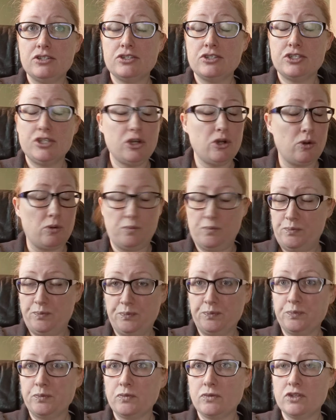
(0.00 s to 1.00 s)
So,
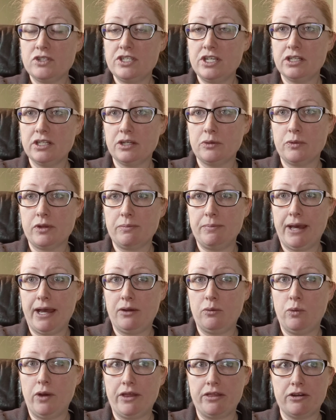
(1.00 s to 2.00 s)
dealing with
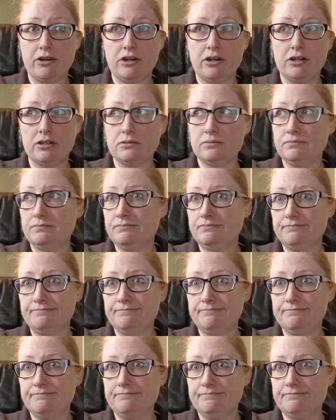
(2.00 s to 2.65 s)
bad weather